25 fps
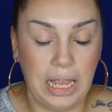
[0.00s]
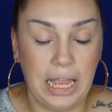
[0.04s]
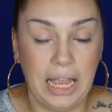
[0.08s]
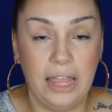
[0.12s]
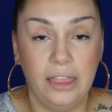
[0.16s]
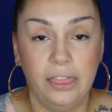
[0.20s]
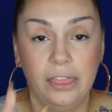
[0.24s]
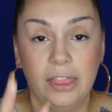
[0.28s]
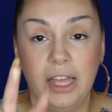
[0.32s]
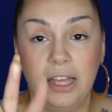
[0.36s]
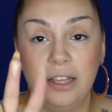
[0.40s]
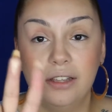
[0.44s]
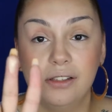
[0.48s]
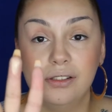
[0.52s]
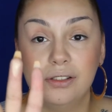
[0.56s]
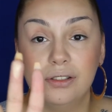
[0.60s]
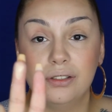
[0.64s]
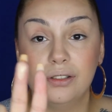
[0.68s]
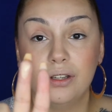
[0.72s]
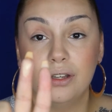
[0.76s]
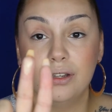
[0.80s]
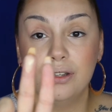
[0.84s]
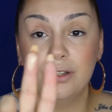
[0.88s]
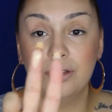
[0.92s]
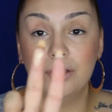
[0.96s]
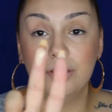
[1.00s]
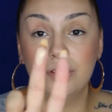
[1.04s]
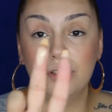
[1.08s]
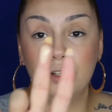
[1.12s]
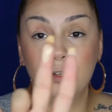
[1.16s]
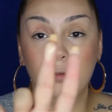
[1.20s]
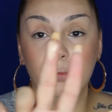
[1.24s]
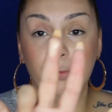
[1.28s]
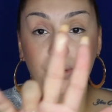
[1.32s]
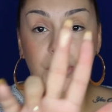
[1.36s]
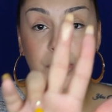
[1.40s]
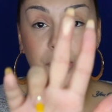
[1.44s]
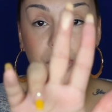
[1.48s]
and that is
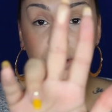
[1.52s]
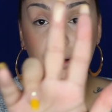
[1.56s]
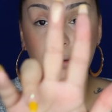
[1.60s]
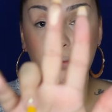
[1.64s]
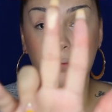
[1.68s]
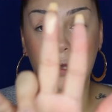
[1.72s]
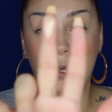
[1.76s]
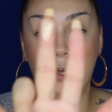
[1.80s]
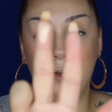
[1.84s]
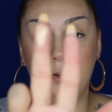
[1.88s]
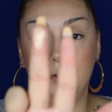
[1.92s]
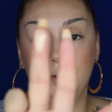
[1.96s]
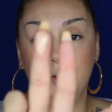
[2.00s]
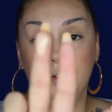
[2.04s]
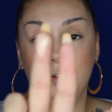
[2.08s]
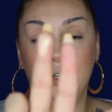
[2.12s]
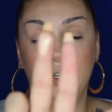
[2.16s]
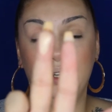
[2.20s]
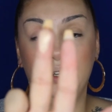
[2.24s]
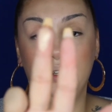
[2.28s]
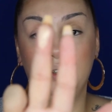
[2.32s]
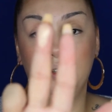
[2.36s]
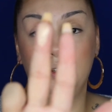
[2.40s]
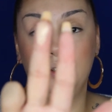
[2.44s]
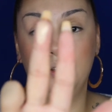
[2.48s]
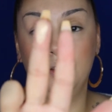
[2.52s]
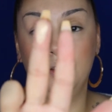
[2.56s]
super powdery.